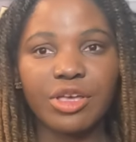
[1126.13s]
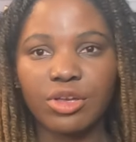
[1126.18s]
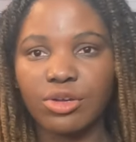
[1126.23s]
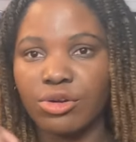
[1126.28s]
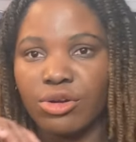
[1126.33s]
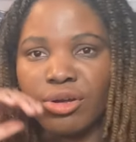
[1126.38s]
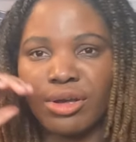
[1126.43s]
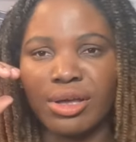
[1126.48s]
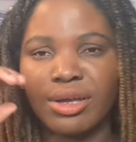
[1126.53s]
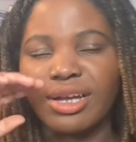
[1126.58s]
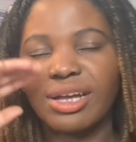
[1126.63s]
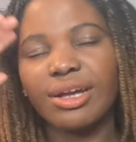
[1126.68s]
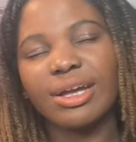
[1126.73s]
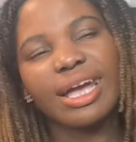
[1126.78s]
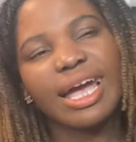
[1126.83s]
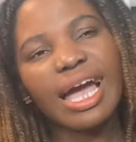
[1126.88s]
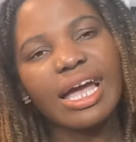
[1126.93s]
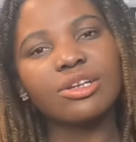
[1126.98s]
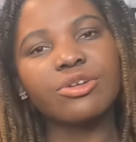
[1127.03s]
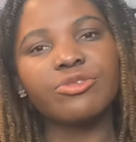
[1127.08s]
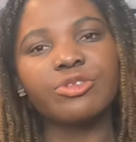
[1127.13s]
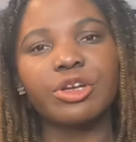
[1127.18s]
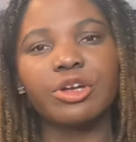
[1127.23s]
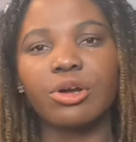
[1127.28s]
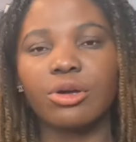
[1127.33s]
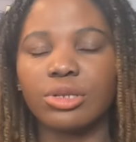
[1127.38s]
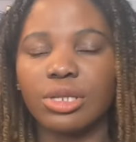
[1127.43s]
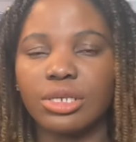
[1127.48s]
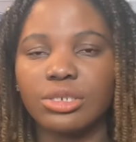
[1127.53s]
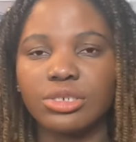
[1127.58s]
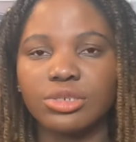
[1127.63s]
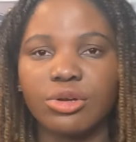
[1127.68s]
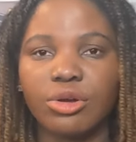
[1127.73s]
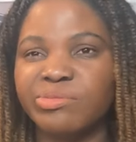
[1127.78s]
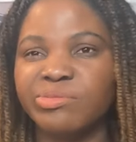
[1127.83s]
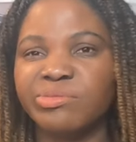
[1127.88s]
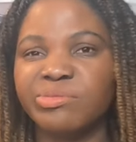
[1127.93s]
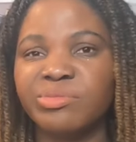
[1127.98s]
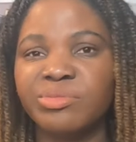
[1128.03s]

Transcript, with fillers: a kind of a connection.